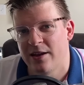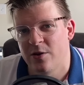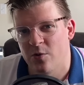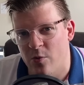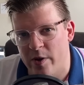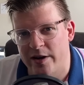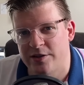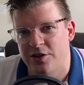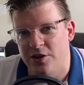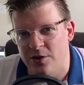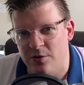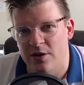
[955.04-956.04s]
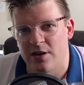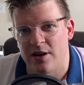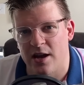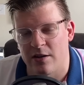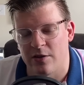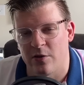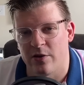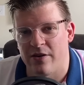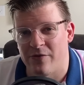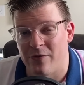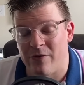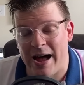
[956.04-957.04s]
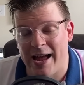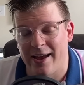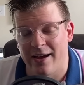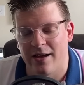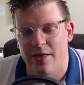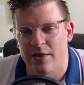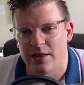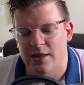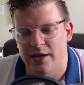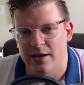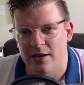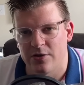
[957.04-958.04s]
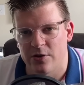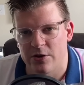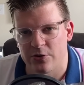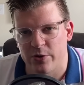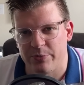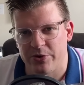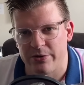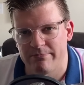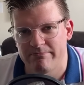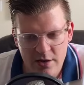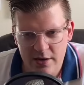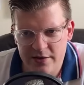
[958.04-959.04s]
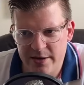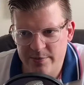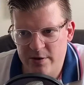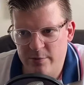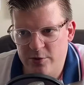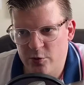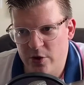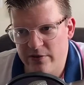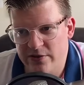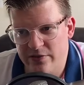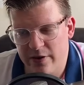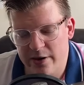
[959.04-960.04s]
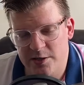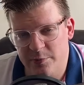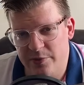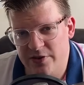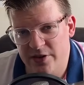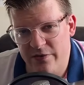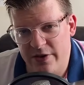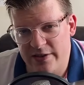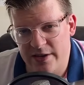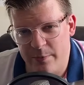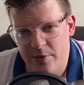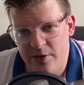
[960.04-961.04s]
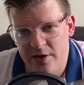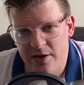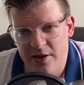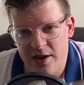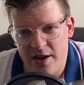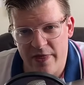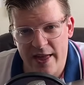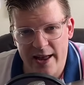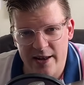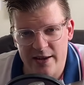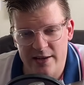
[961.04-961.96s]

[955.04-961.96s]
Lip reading: which you can download via the link in the description. Now, tip number 12 is a very specific tip, and that is